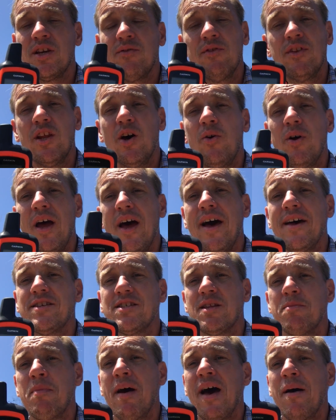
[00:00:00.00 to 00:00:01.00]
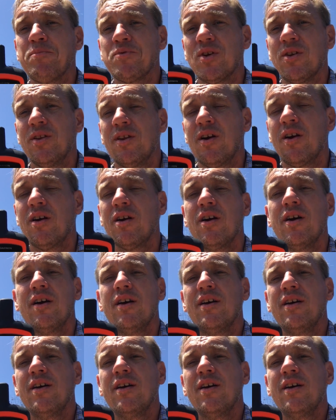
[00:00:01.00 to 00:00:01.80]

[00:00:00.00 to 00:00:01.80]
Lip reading: Even though it has the maps on there,